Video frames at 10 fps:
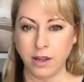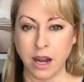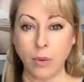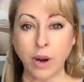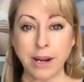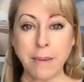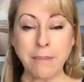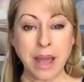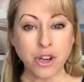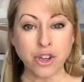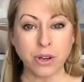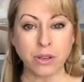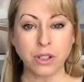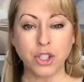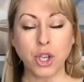Now we're going to measure.
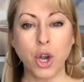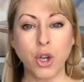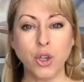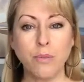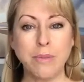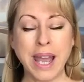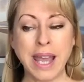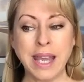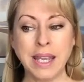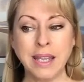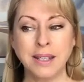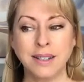So you may